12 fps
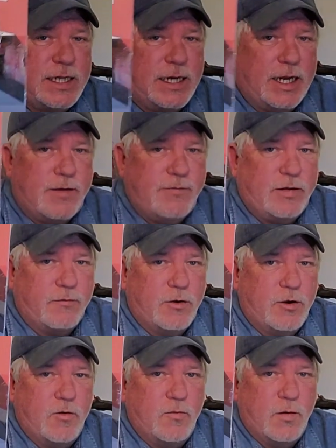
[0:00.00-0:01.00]
Living
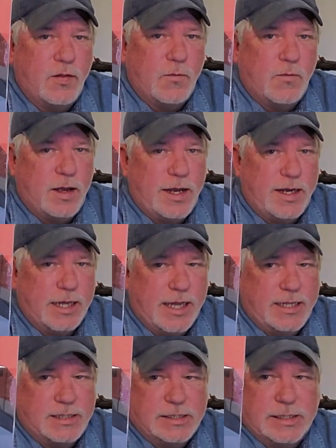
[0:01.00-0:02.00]
Room with a Wine
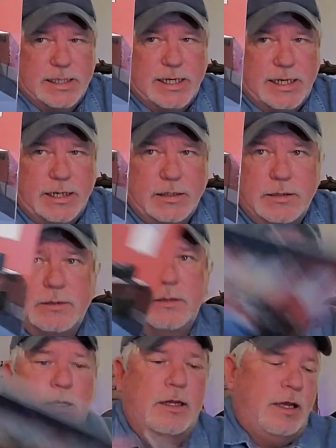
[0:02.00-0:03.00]
Glass on it.
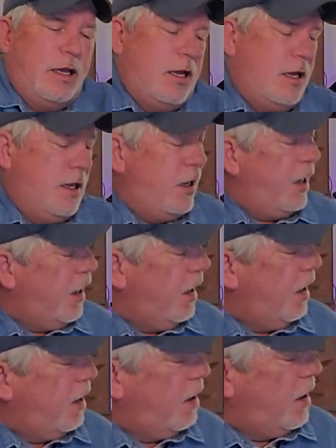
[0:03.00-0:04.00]

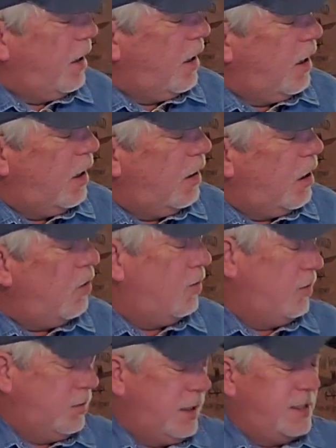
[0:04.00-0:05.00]
And,
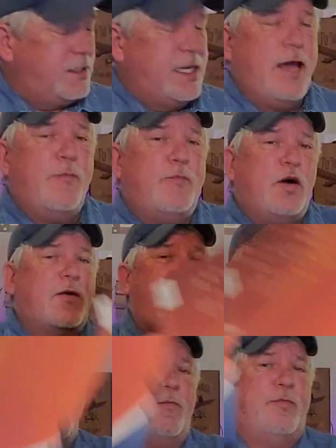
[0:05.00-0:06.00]
oh, it's
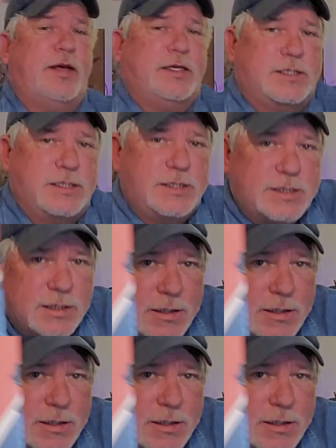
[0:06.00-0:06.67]
Hippocampus.